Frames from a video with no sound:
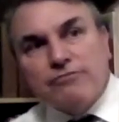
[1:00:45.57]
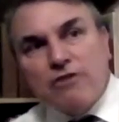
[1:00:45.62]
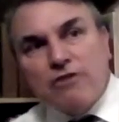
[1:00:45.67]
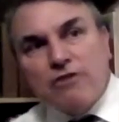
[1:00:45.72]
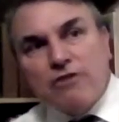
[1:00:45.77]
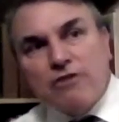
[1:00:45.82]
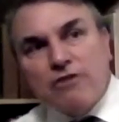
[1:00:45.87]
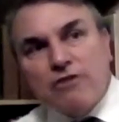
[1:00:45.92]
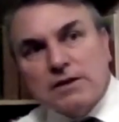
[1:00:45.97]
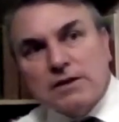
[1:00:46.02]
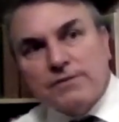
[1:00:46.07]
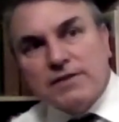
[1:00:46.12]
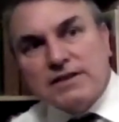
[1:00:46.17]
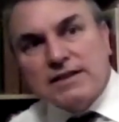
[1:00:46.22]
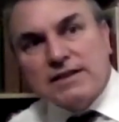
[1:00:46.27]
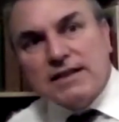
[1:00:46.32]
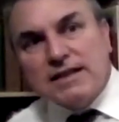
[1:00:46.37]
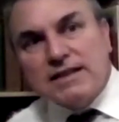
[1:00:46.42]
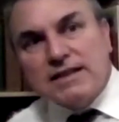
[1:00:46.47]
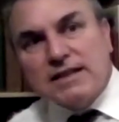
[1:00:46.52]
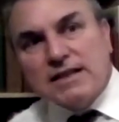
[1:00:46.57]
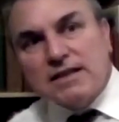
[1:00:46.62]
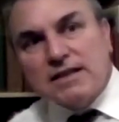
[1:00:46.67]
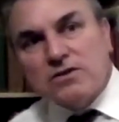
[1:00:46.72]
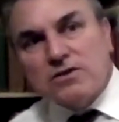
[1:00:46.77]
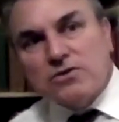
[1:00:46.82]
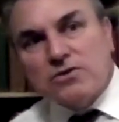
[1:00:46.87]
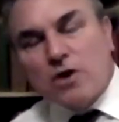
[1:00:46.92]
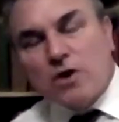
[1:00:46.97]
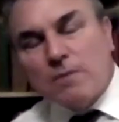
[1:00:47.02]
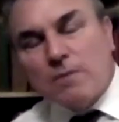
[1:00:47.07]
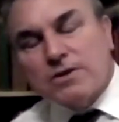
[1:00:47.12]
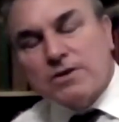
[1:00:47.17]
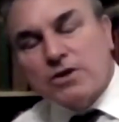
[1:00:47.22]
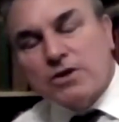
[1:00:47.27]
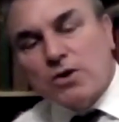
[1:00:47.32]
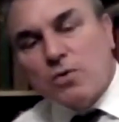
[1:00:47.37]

Francis of Assisi and St. Thomas